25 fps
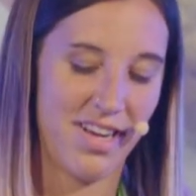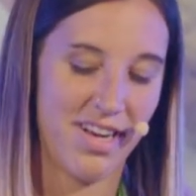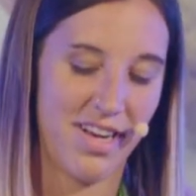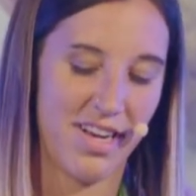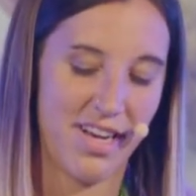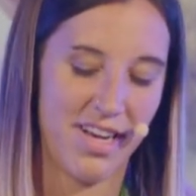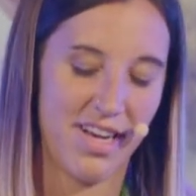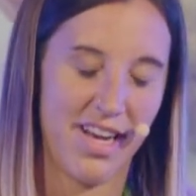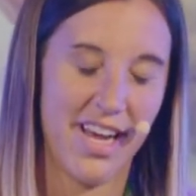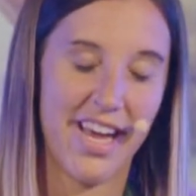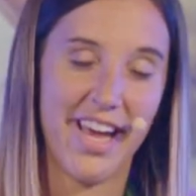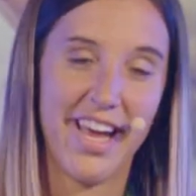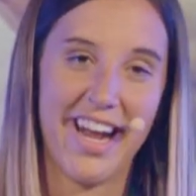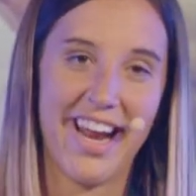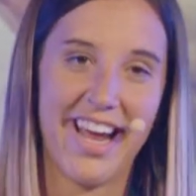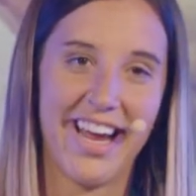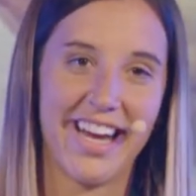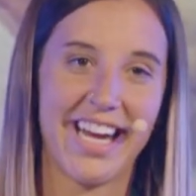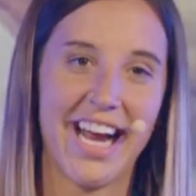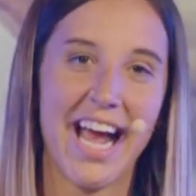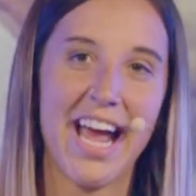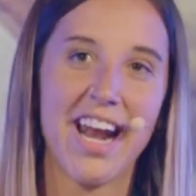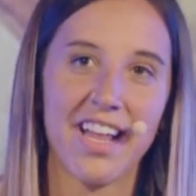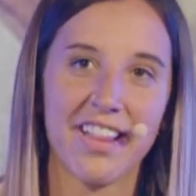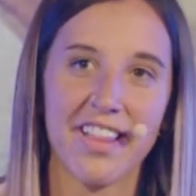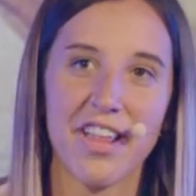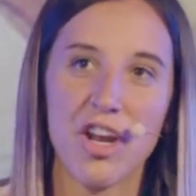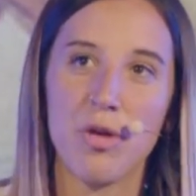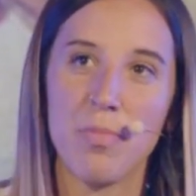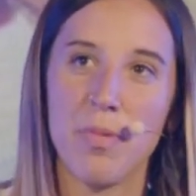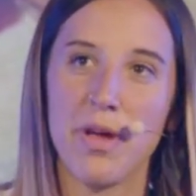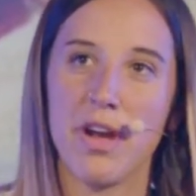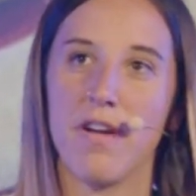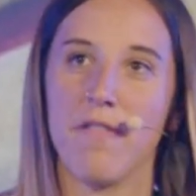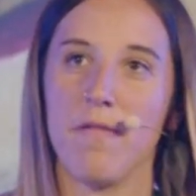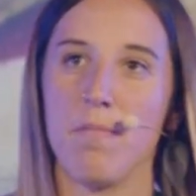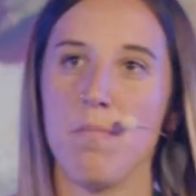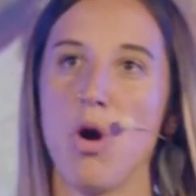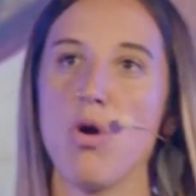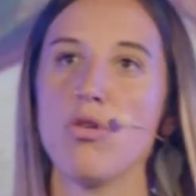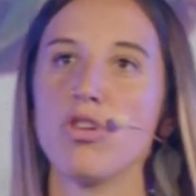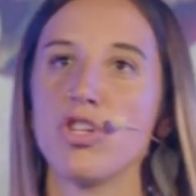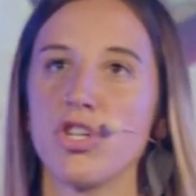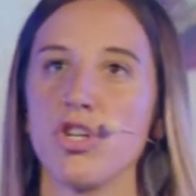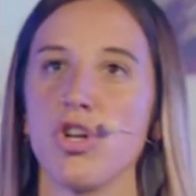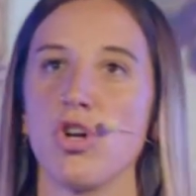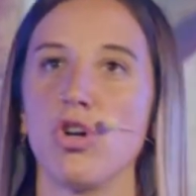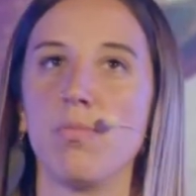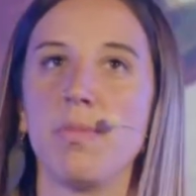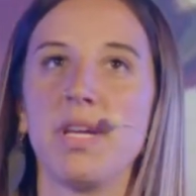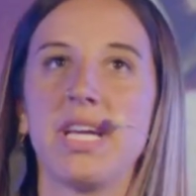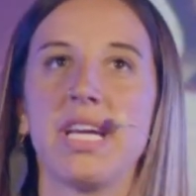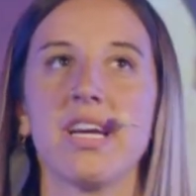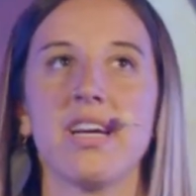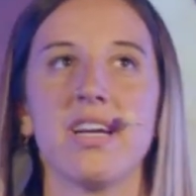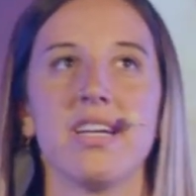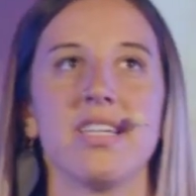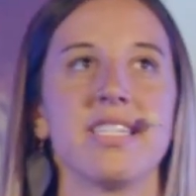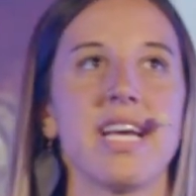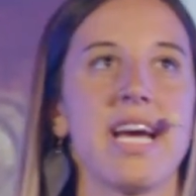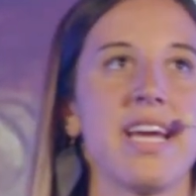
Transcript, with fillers: And I got a little bit emotional because I